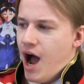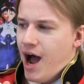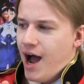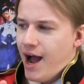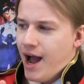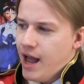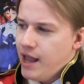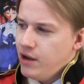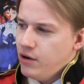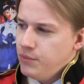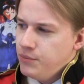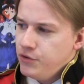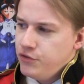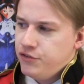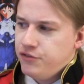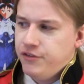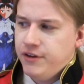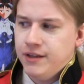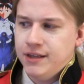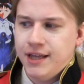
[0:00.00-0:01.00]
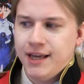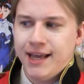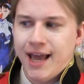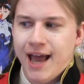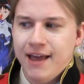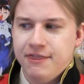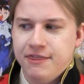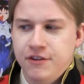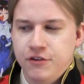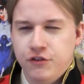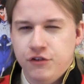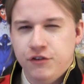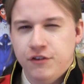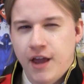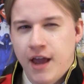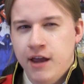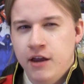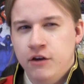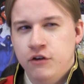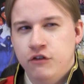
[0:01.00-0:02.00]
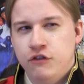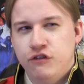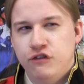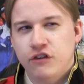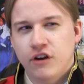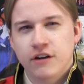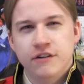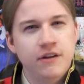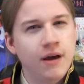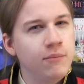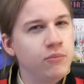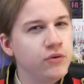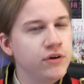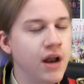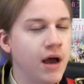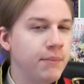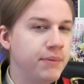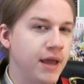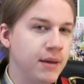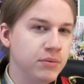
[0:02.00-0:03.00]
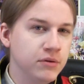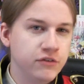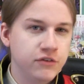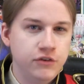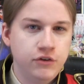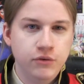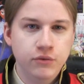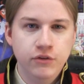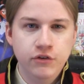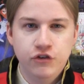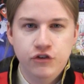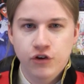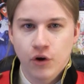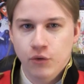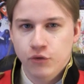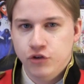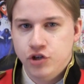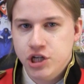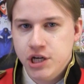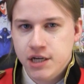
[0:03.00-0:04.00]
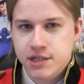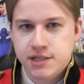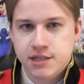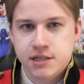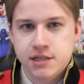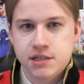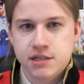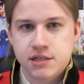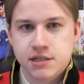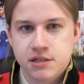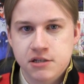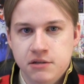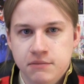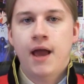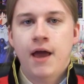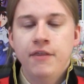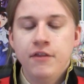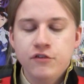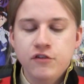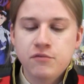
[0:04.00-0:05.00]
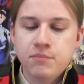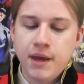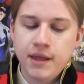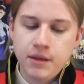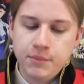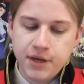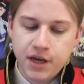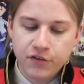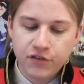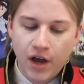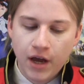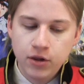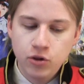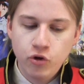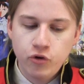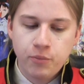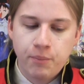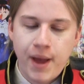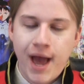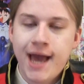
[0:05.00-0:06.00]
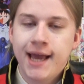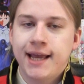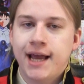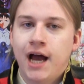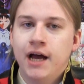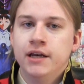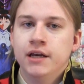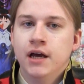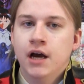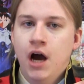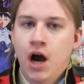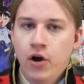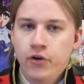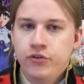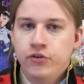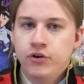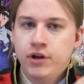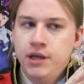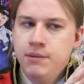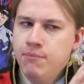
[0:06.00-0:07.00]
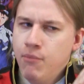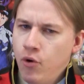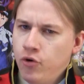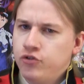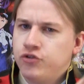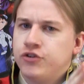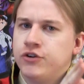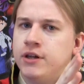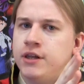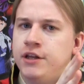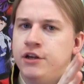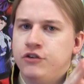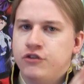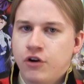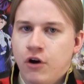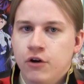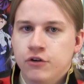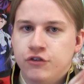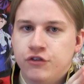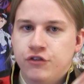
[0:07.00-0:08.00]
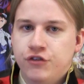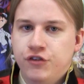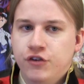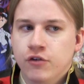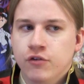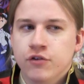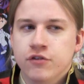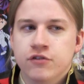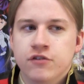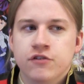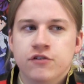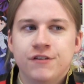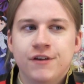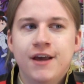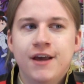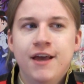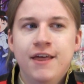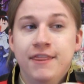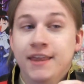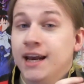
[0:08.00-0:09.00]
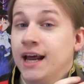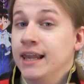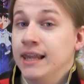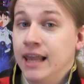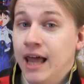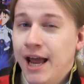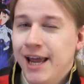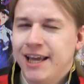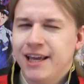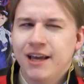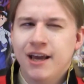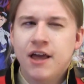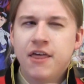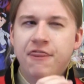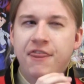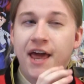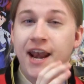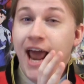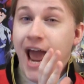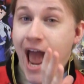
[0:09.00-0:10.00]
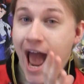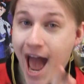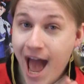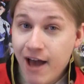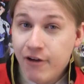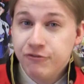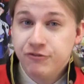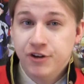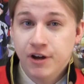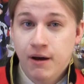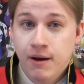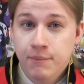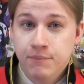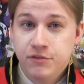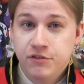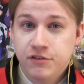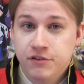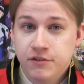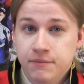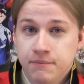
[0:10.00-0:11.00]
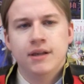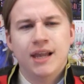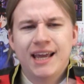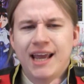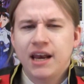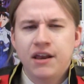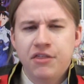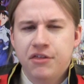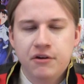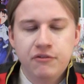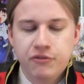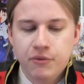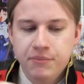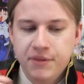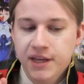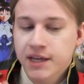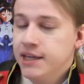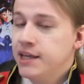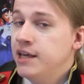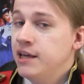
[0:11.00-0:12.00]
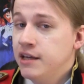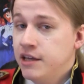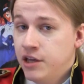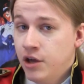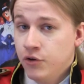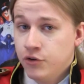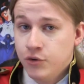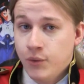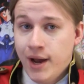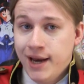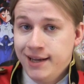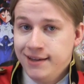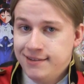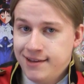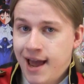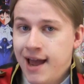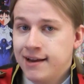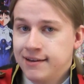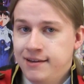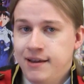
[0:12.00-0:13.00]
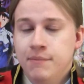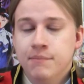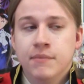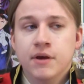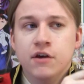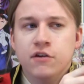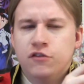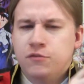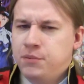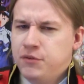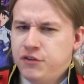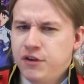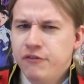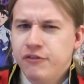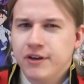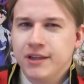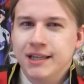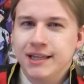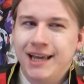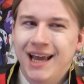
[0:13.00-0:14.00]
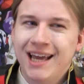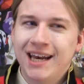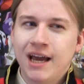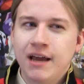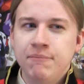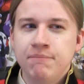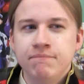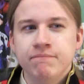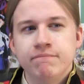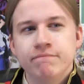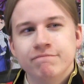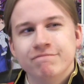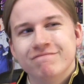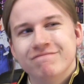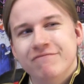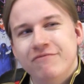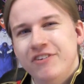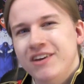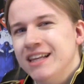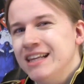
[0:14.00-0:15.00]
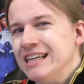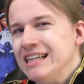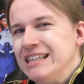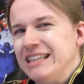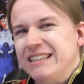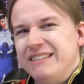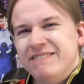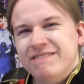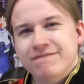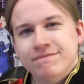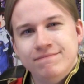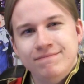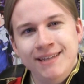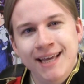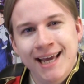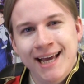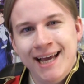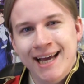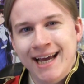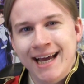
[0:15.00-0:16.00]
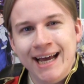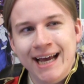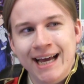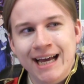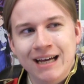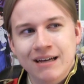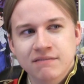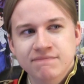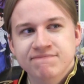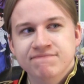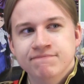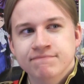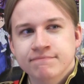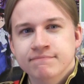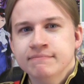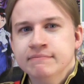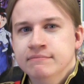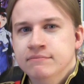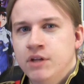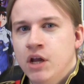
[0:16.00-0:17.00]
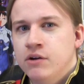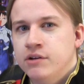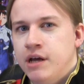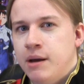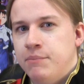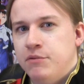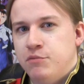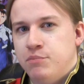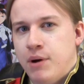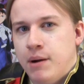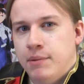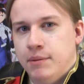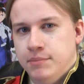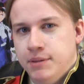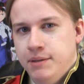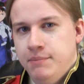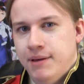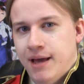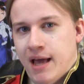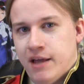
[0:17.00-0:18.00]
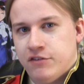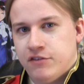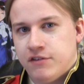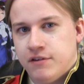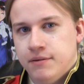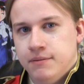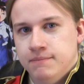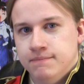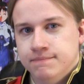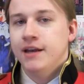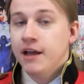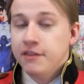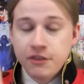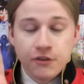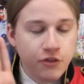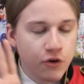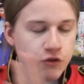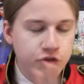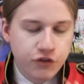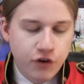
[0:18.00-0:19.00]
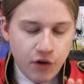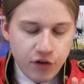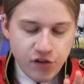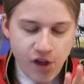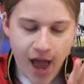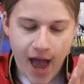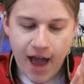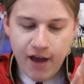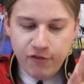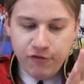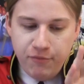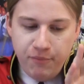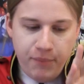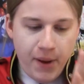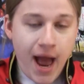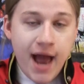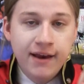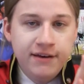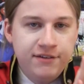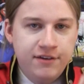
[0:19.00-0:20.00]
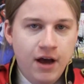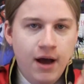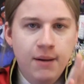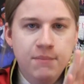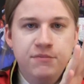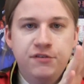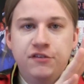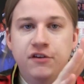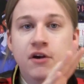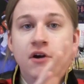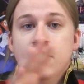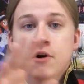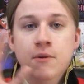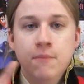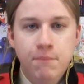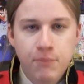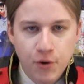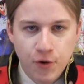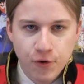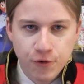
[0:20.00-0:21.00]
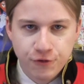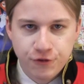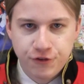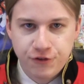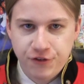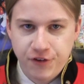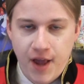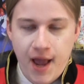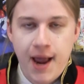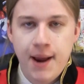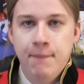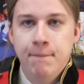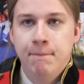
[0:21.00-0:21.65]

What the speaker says: I almost feel like at this stage, a dub would not be able to do the show justice. And this is mainly because I look back at other emotionally charged series that I like that have dubs, like anything from the Key Kyoto Annie tag team specifically, and I feel like, yeah, no dub is probably best. Not that those shows have bad dubs per se,